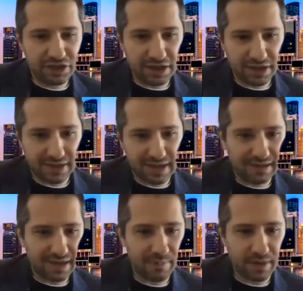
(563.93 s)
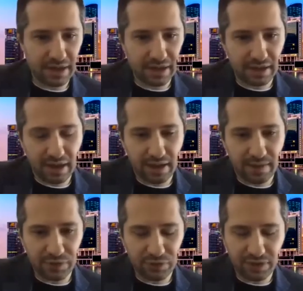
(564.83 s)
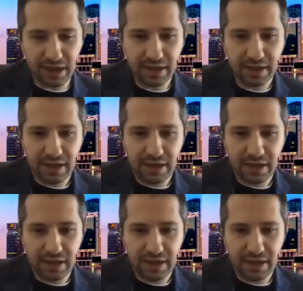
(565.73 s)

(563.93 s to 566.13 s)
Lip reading: changes that's happening today,